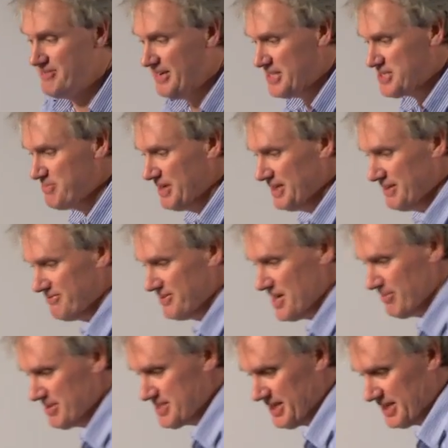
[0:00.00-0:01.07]
investment in the
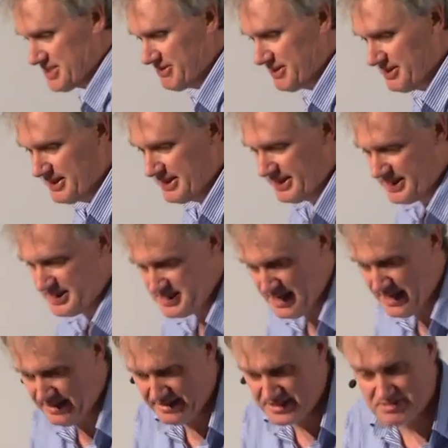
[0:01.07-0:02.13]
pharma sector in all these,
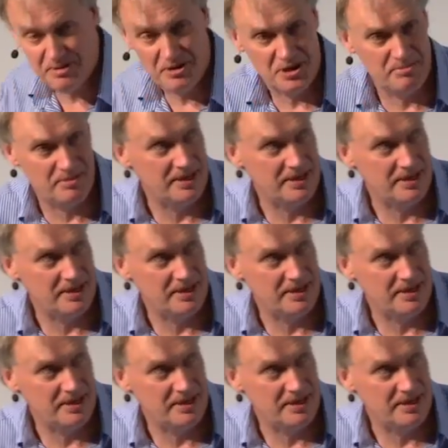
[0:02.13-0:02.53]
and the smaller